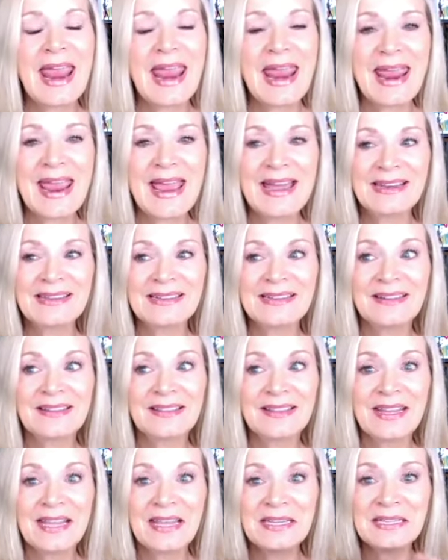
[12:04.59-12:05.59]
And
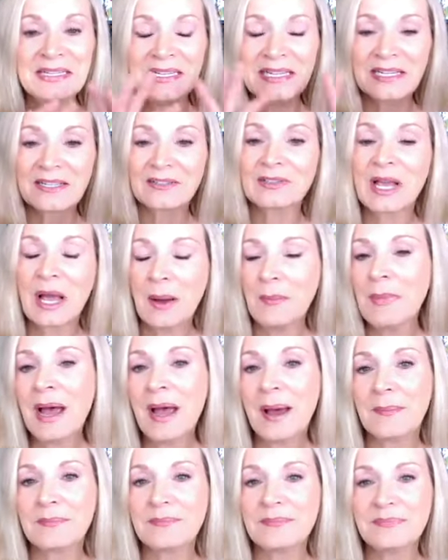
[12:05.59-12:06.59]
then it'll come
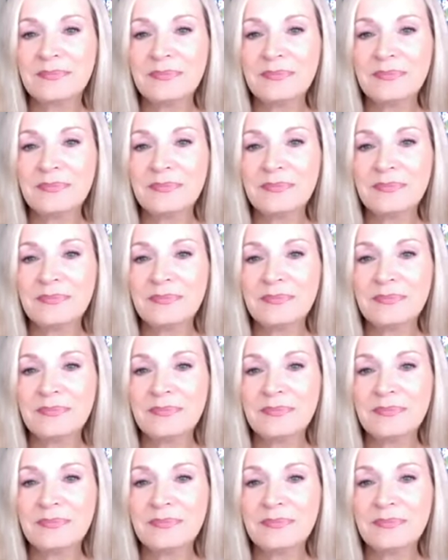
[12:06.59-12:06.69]
up.